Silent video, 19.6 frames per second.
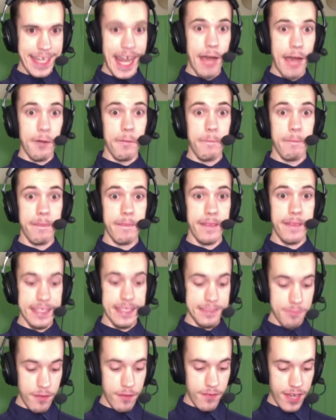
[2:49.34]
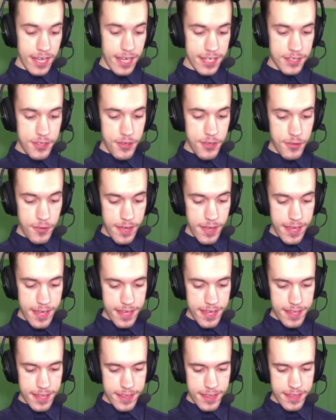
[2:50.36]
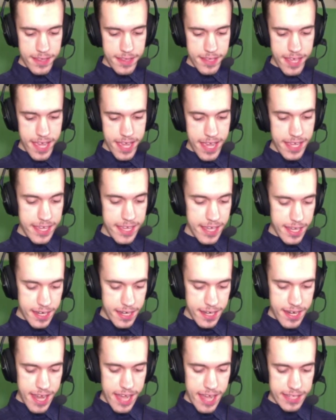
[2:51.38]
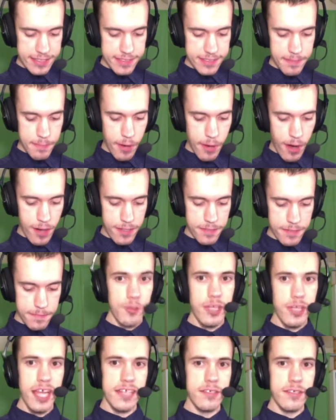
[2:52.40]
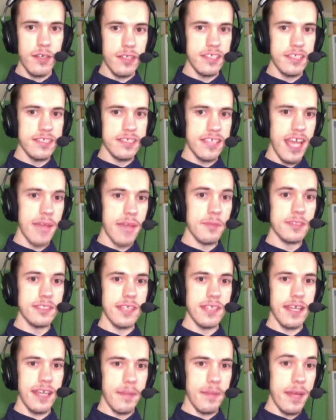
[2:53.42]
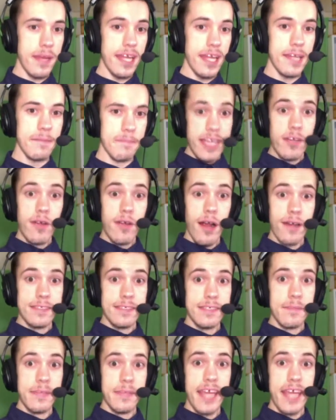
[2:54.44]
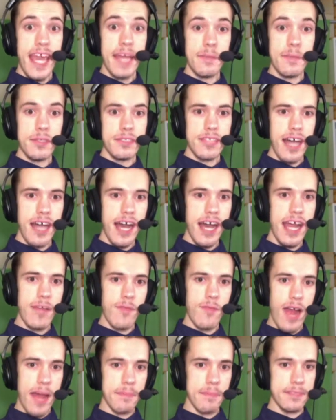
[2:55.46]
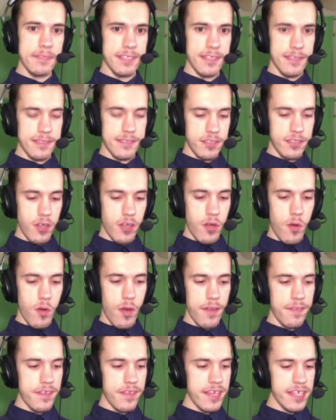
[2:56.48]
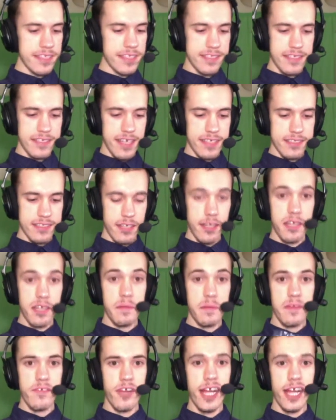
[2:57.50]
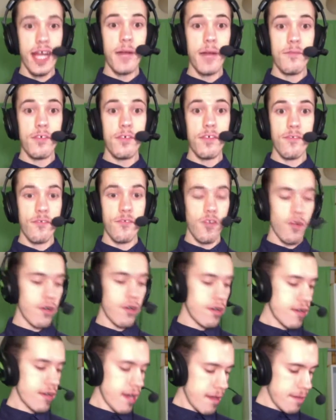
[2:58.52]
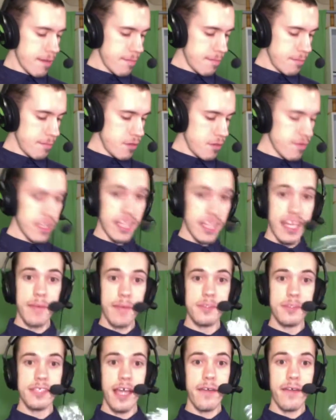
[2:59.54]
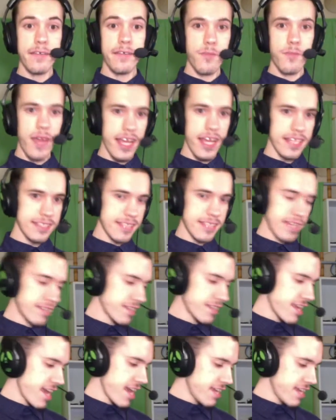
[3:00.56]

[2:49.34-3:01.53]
Now, let's move on to the next part. And we'll get to all these cables in a minute. Here are some cable tie wraps. So these things are going to be very helpful for moving the cables out of the way inside the